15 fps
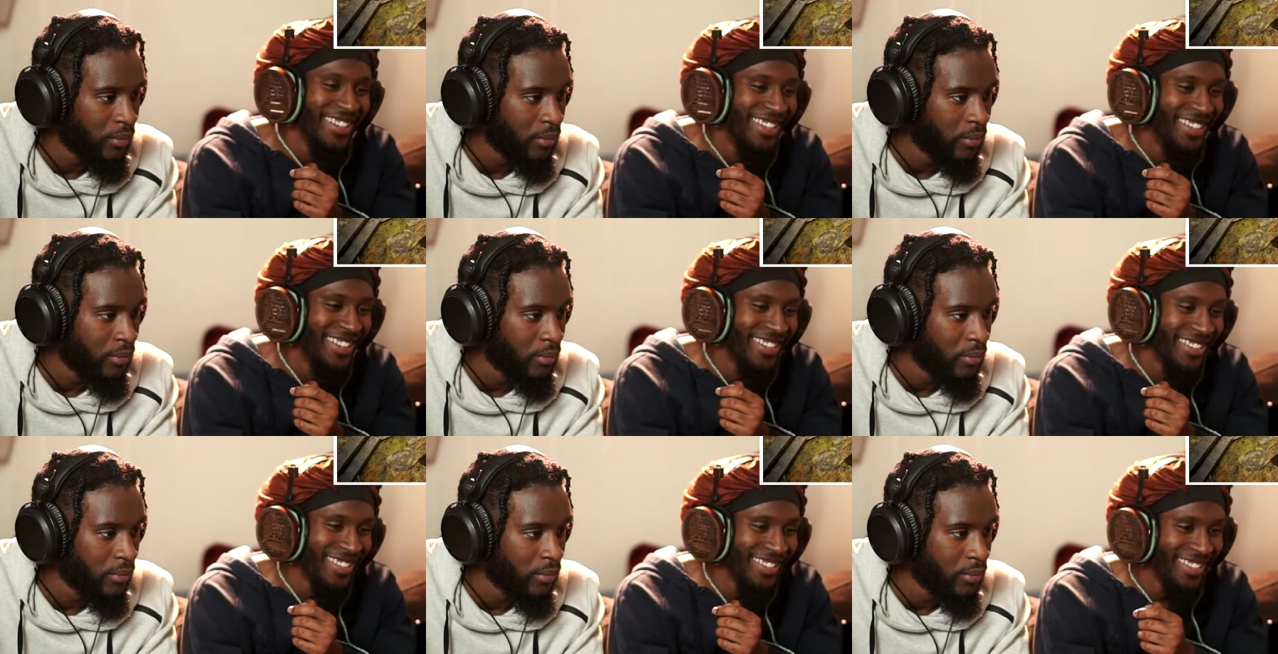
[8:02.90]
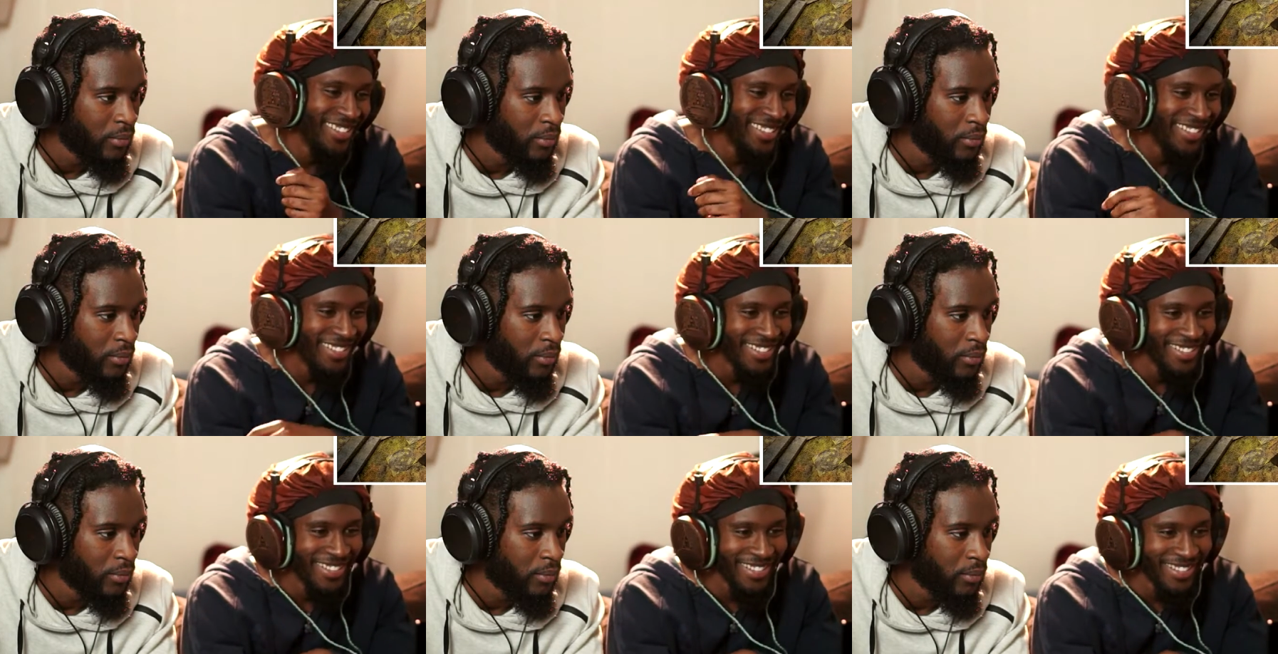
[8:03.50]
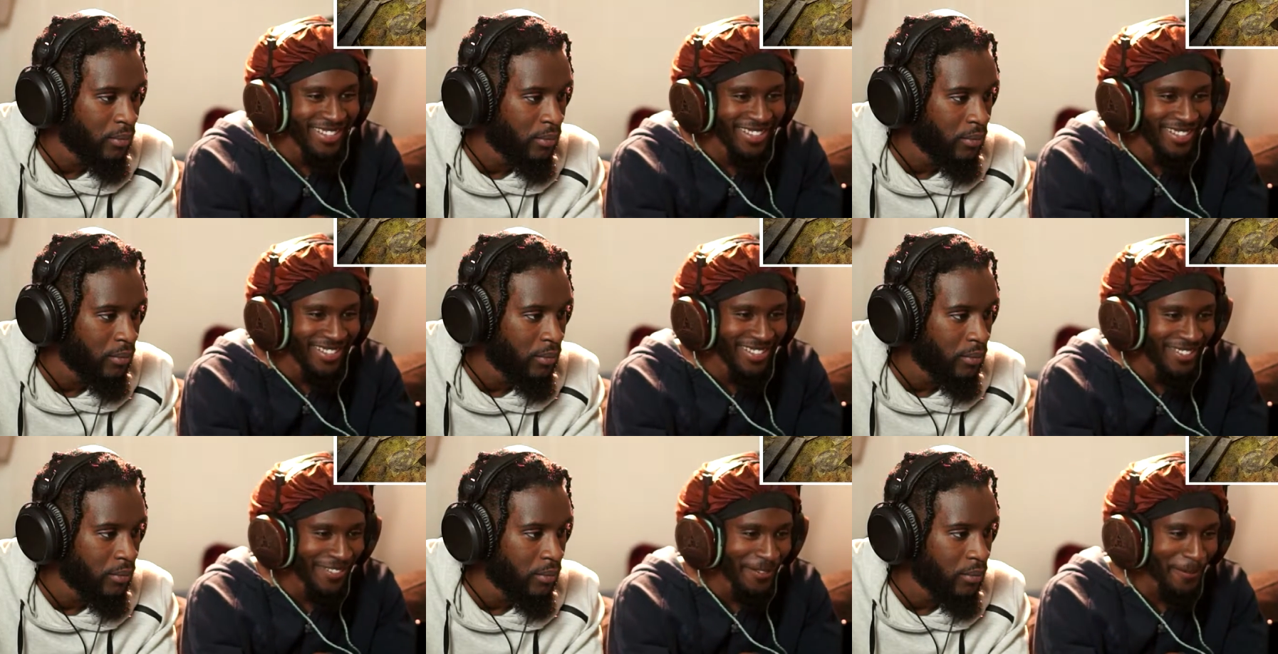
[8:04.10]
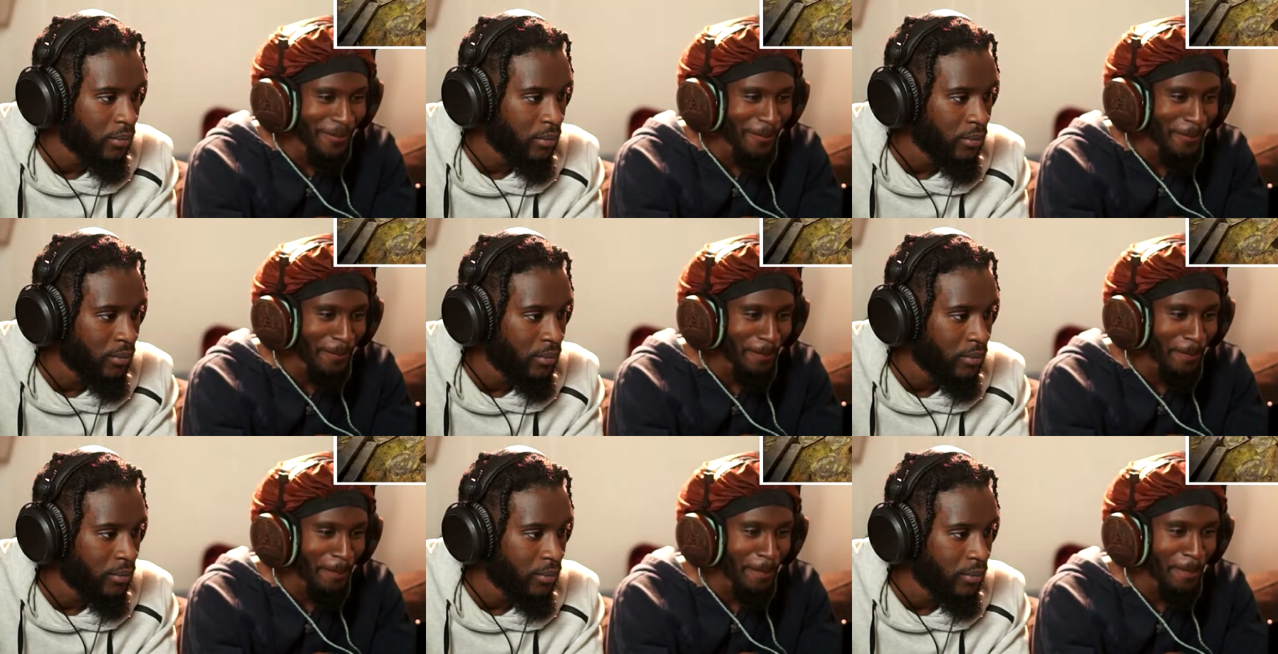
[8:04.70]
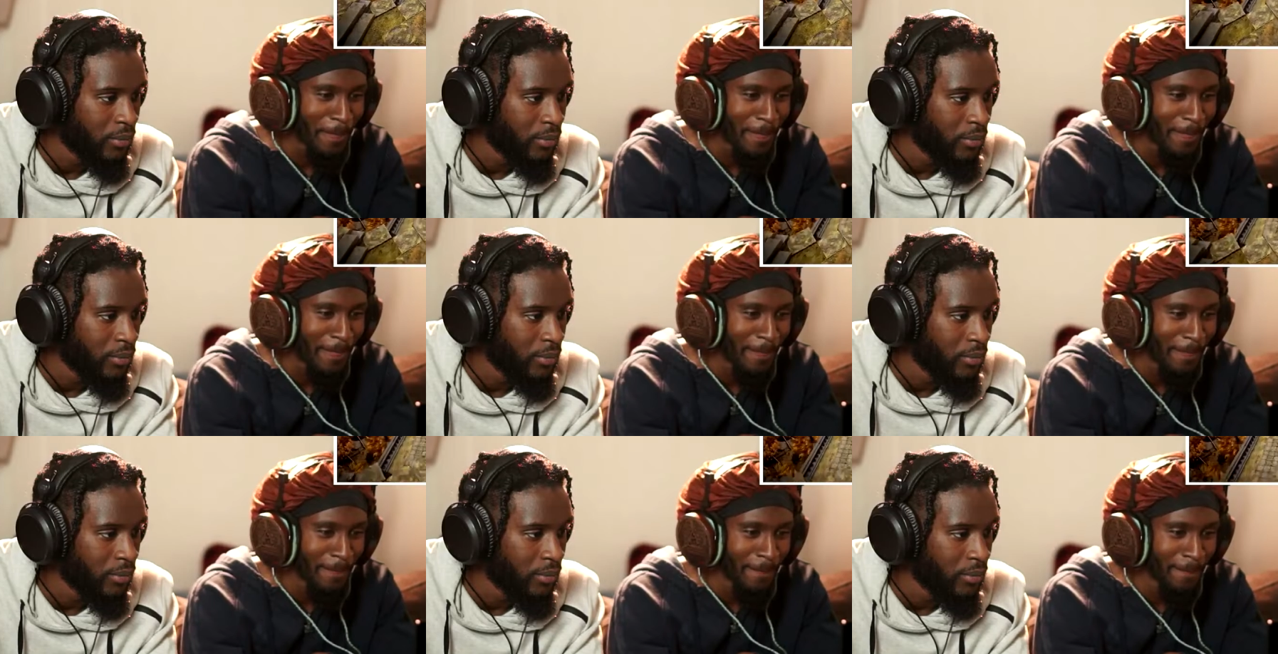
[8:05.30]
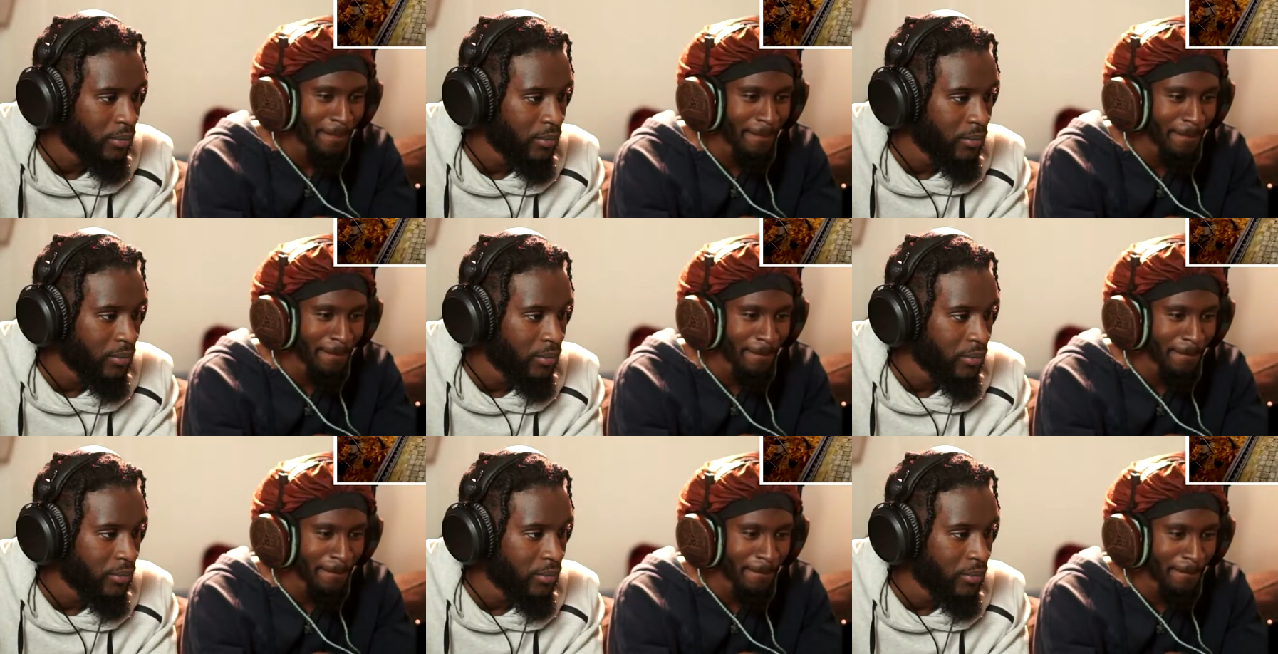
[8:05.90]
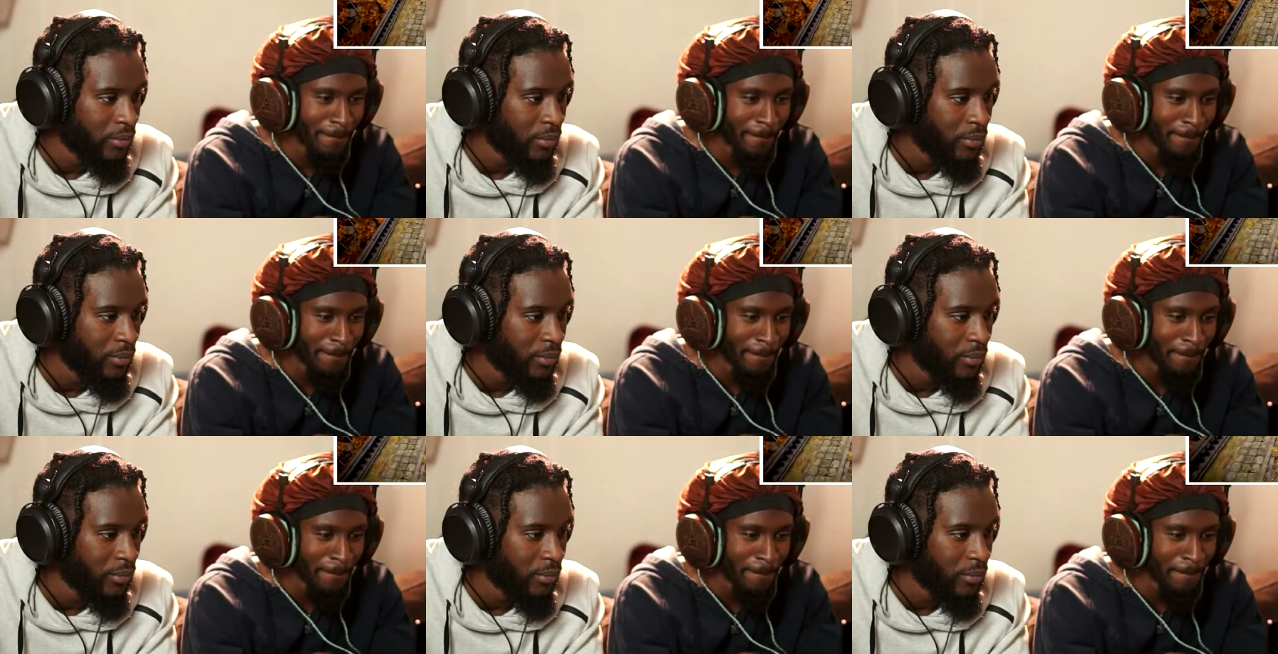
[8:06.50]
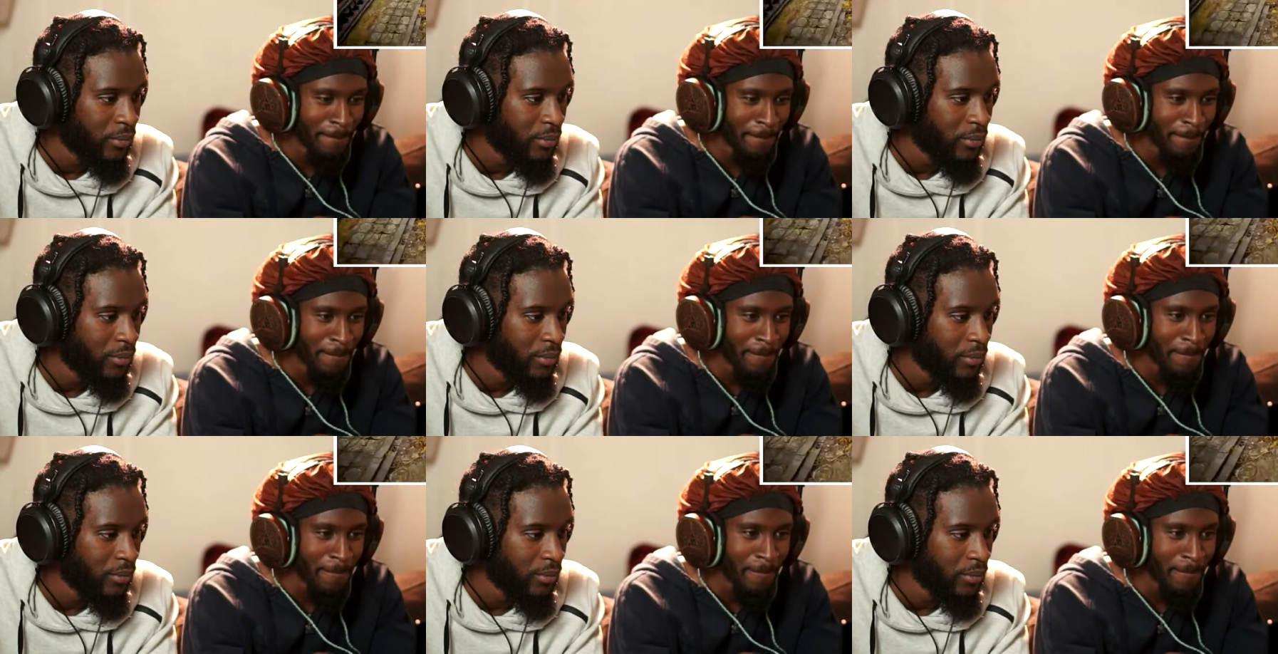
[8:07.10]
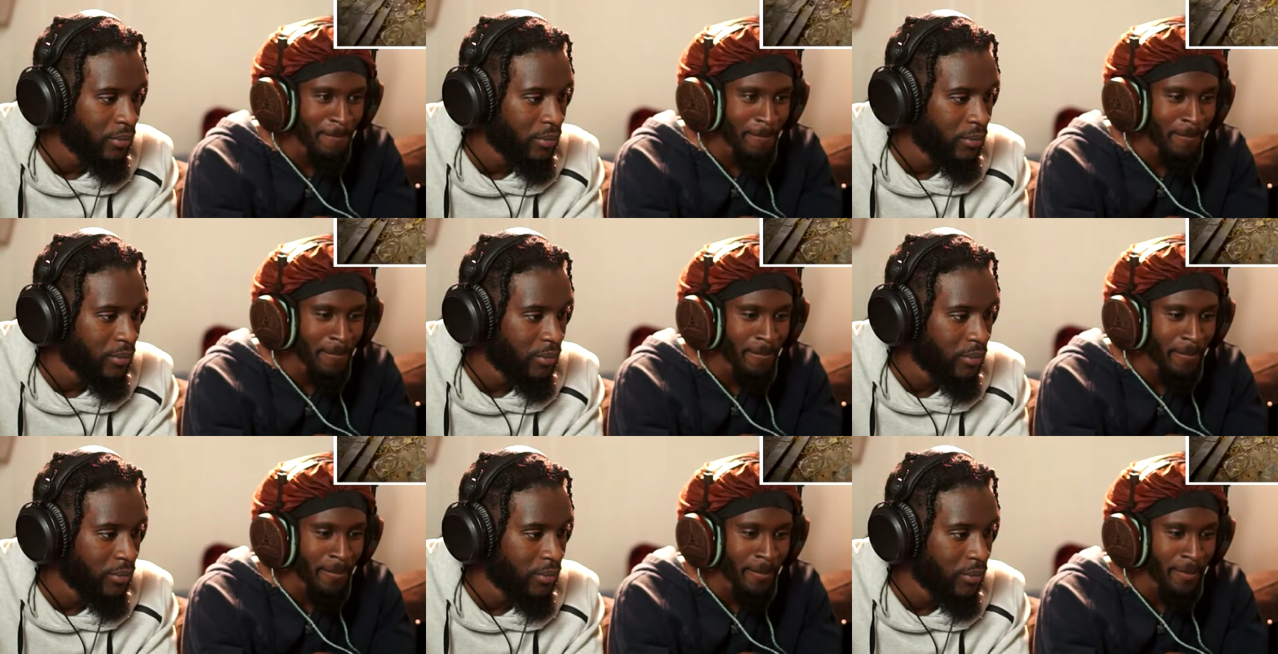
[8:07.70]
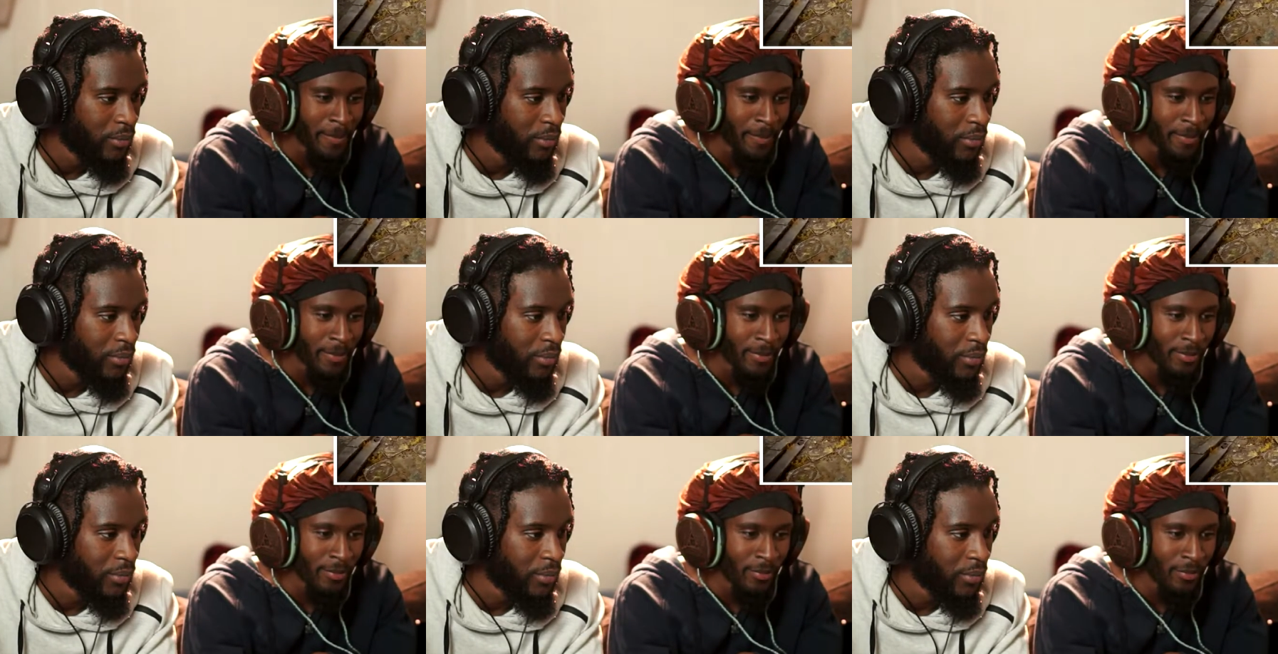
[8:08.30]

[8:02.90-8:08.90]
Nothing is said.